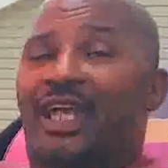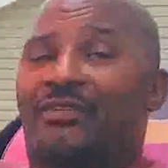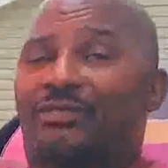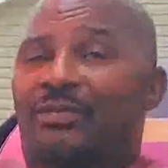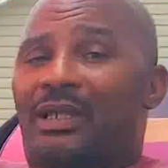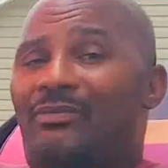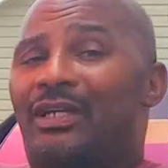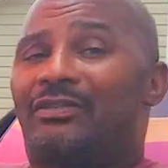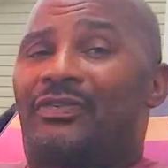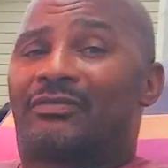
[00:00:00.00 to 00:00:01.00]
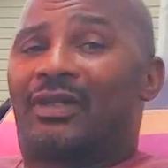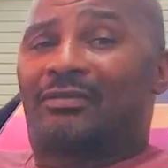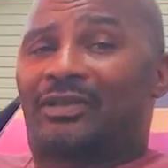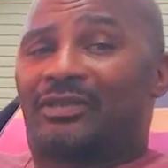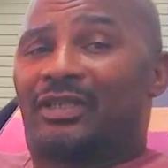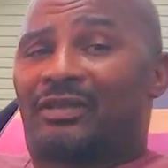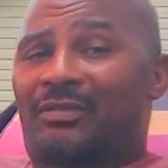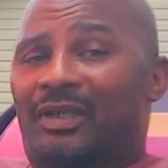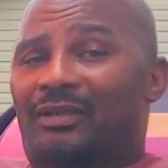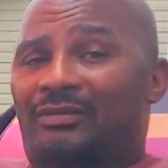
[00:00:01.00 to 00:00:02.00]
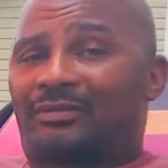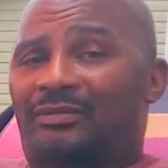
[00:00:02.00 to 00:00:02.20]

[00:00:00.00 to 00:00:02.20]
get his ass whooped, kid. Why you fucking around with this nigga, man?